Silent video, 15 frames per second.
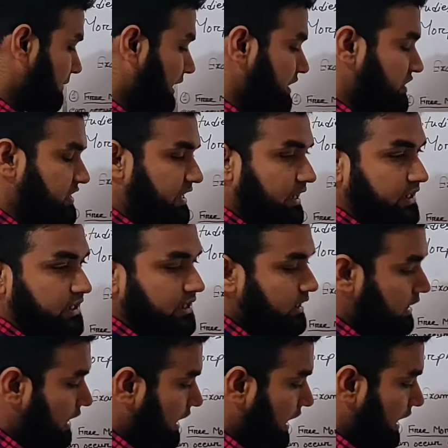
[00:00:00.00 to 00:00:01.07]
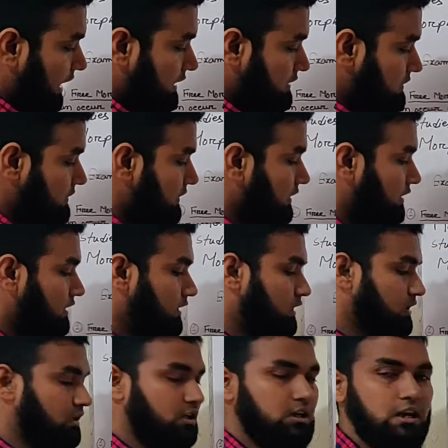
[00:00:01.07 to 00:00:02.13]
maintaining and
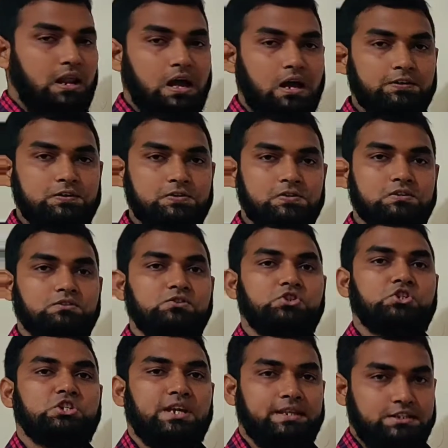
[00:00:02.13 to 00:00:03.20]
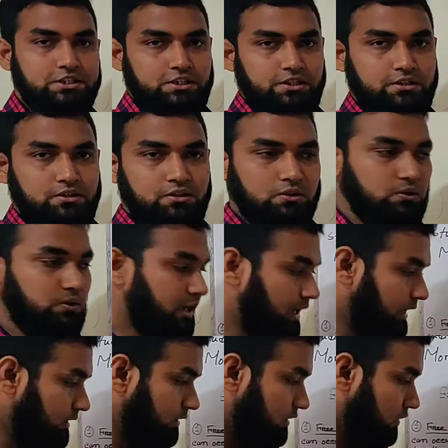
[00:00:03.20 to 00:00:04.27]
class changing.
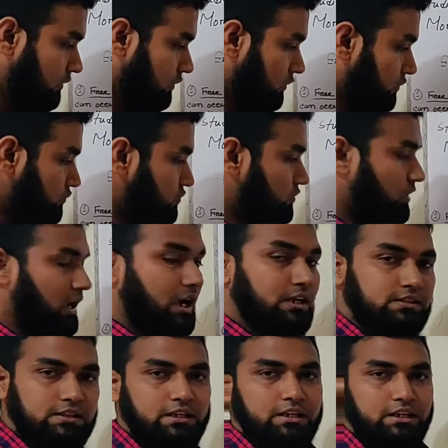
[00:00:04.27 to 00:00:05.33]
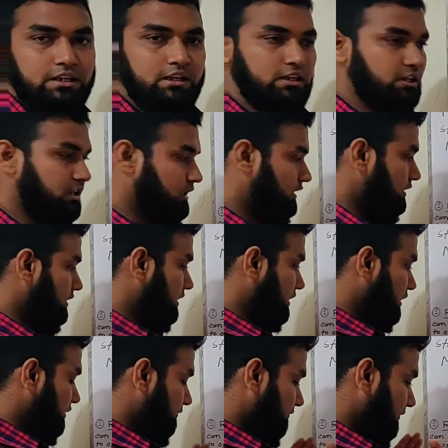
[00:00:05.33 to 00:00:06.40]
Okay, so I think
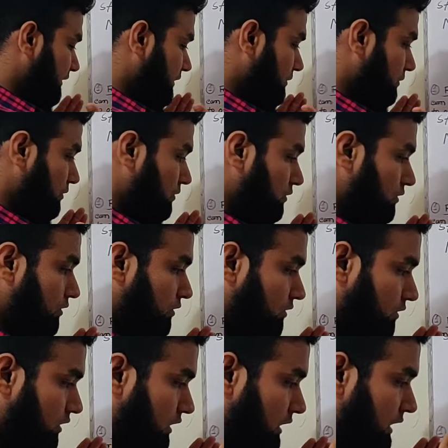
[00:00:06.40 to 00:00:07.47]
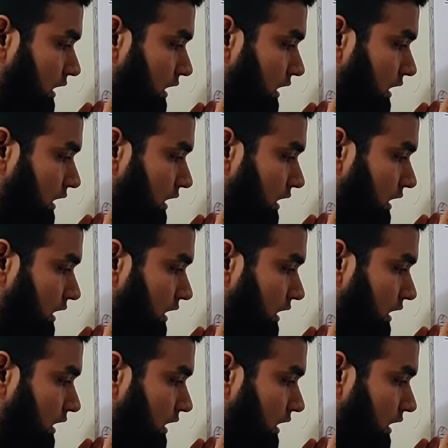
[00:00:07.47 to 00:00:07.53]
if you